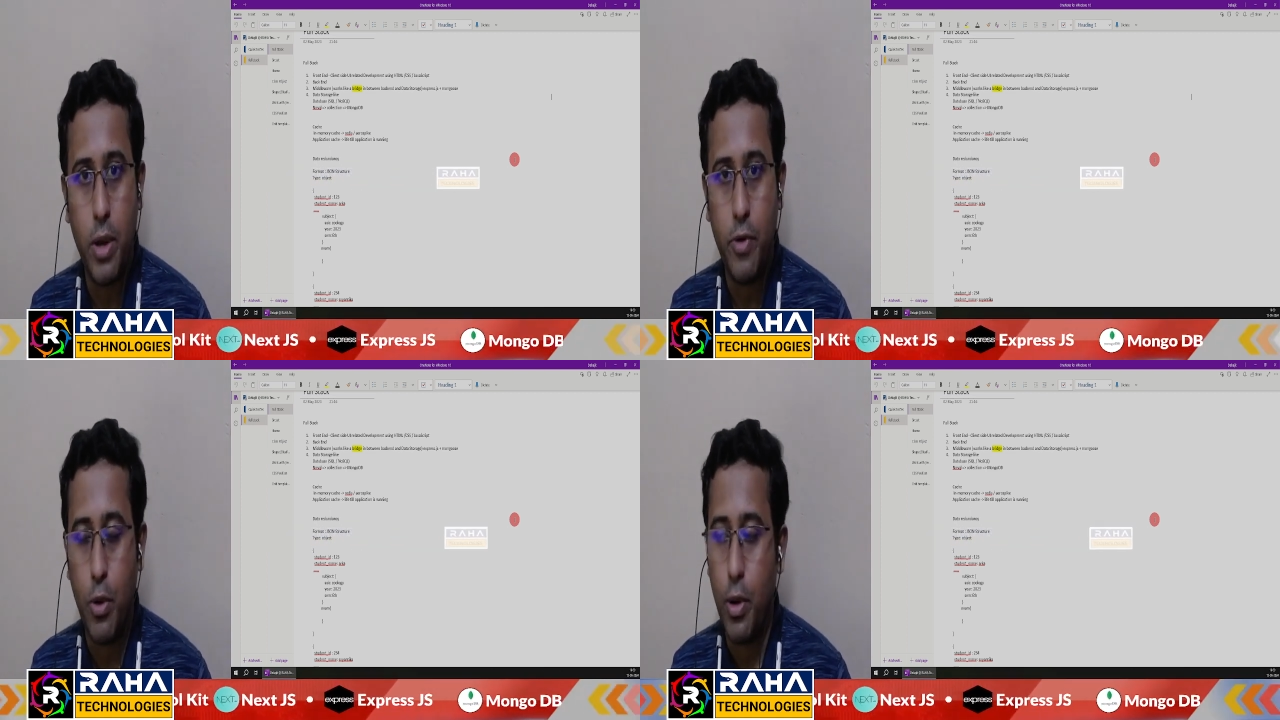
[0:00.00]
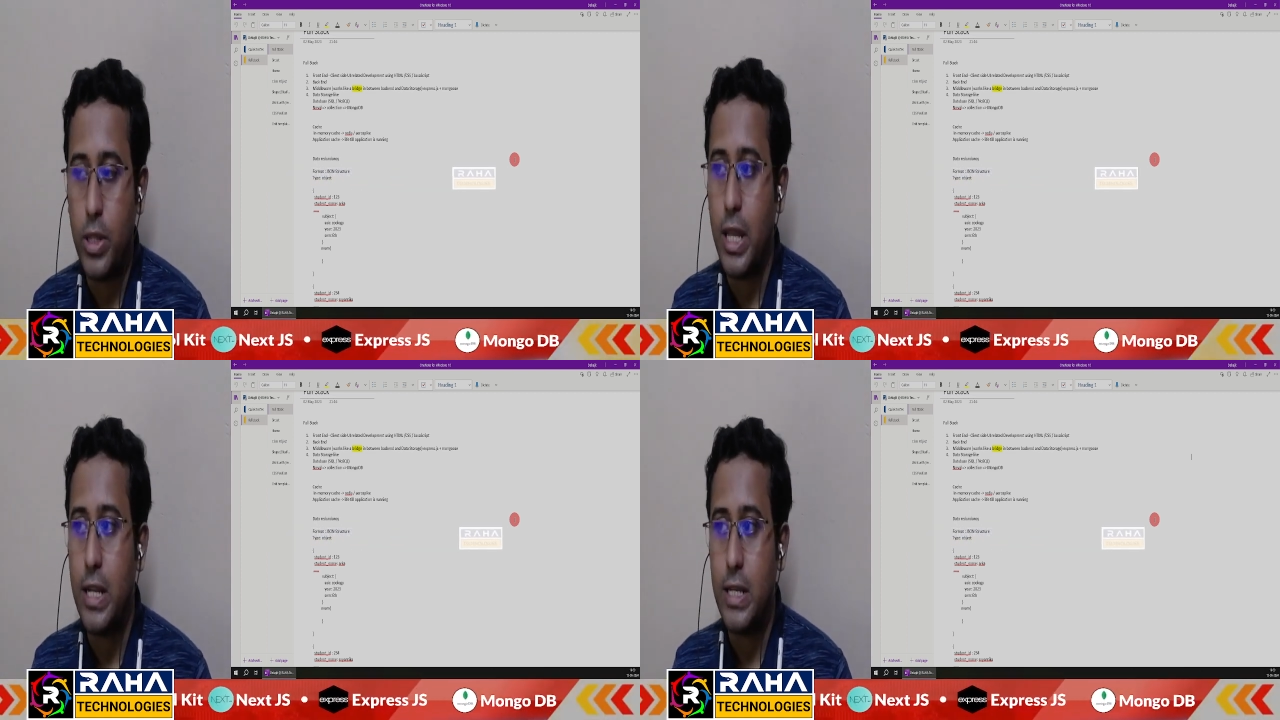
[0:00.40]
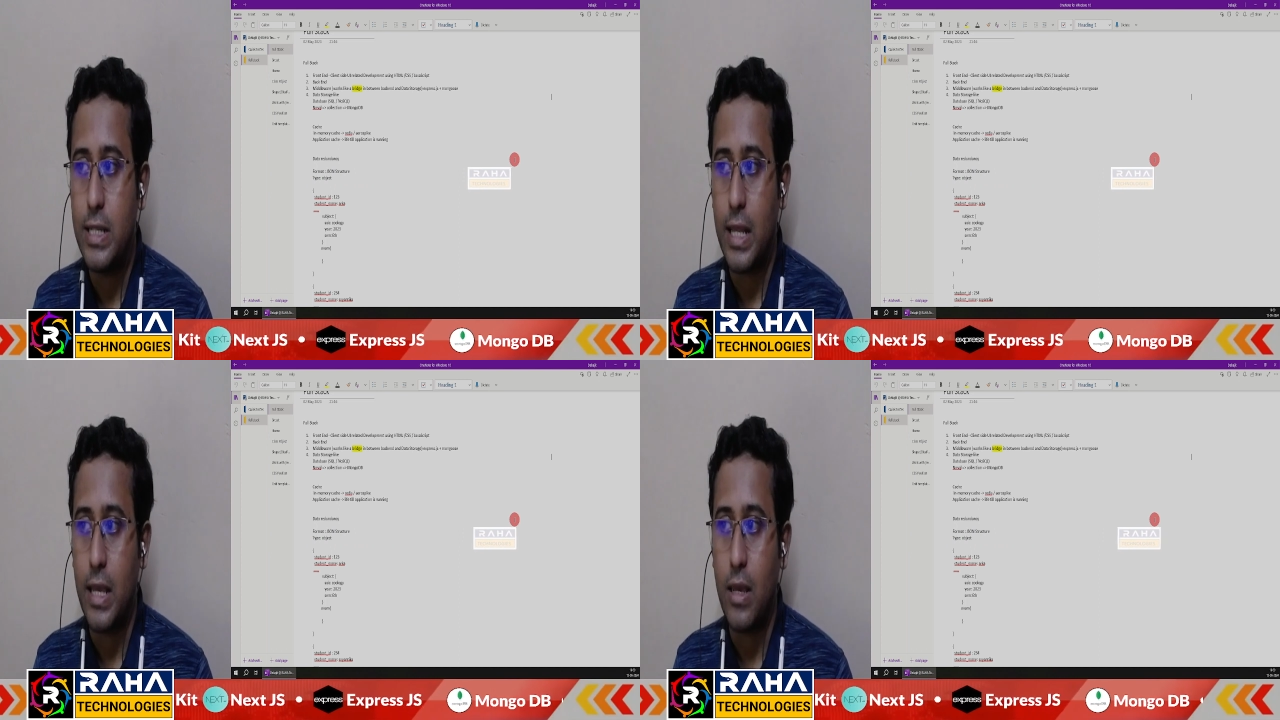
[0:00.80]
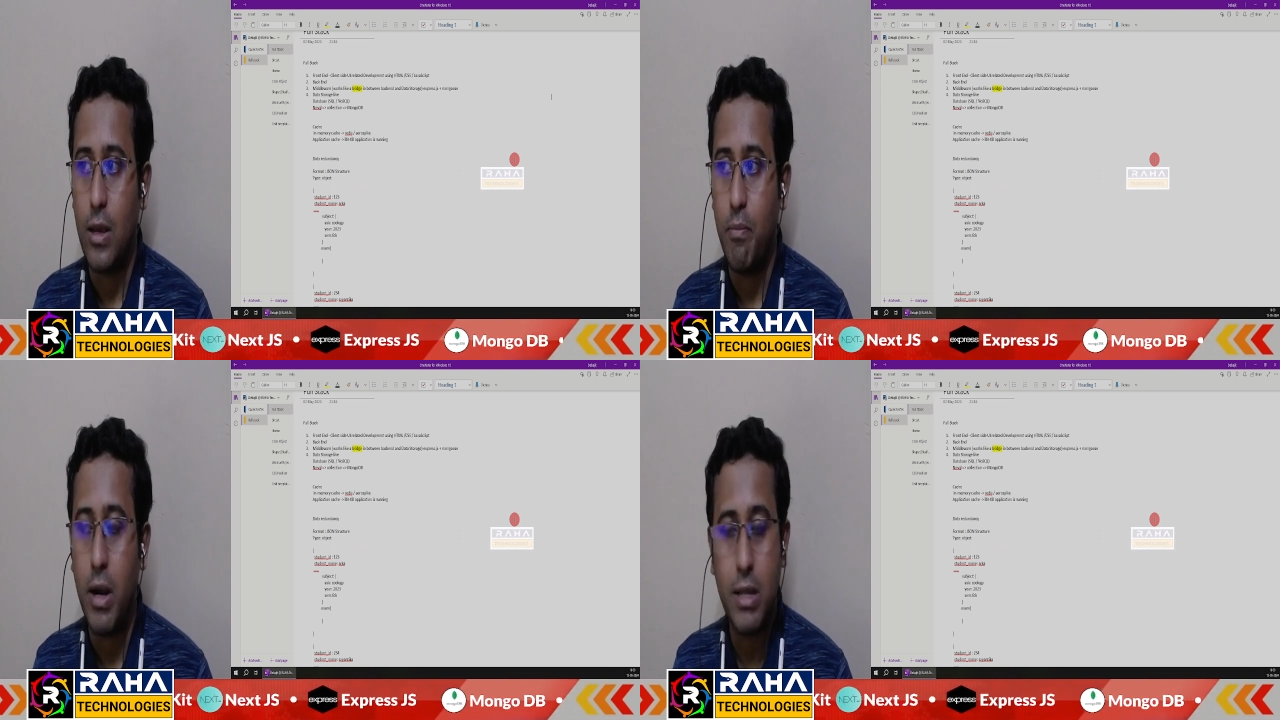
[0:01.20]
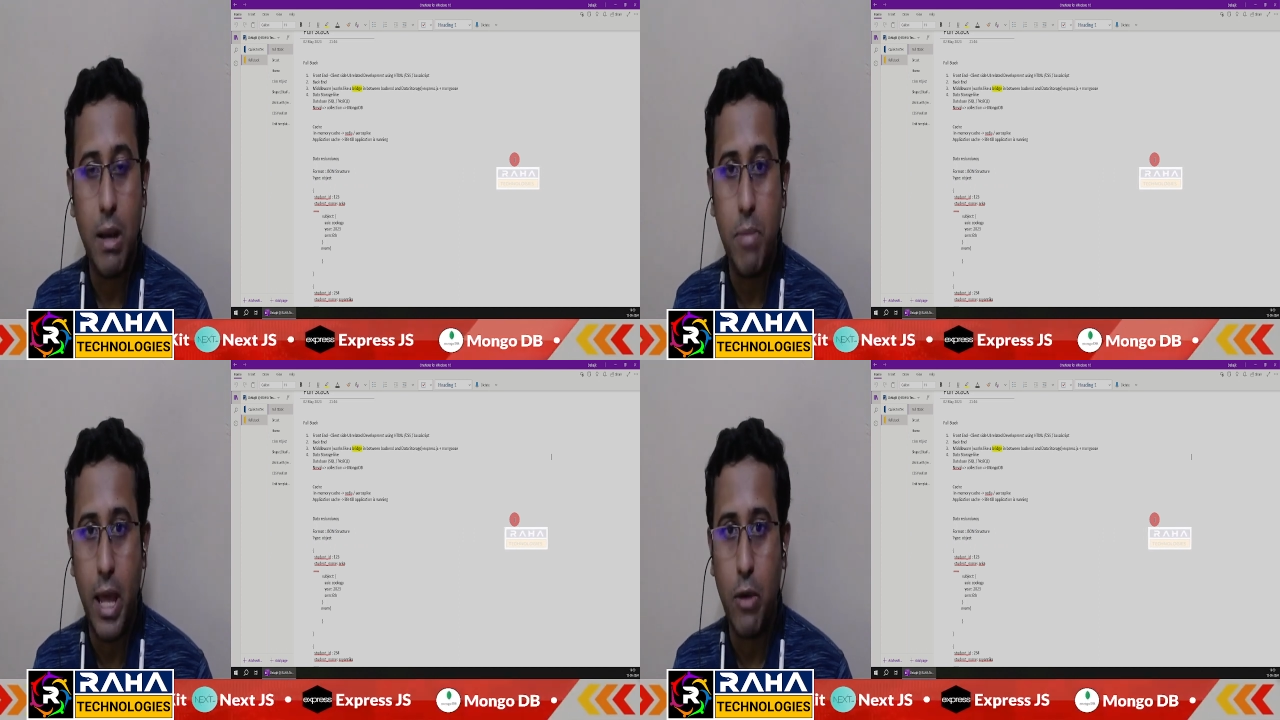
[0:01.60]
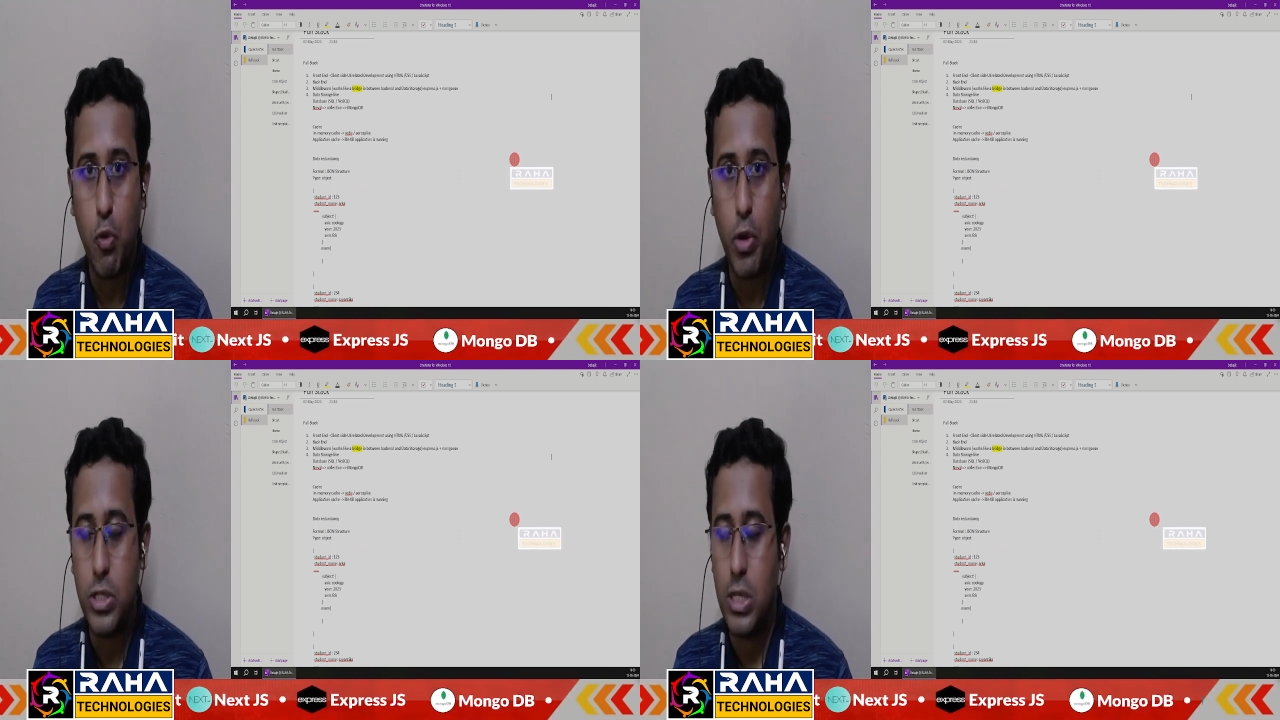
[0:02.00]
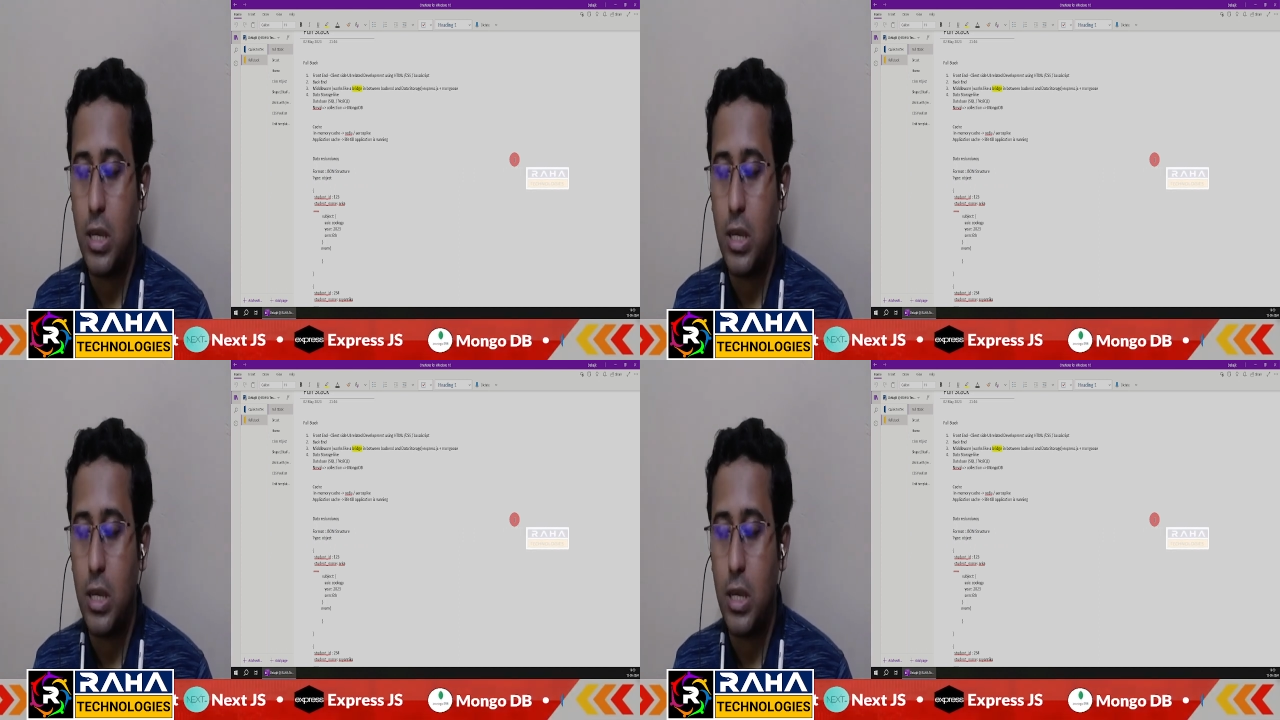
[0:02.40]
everyone that is a markup language,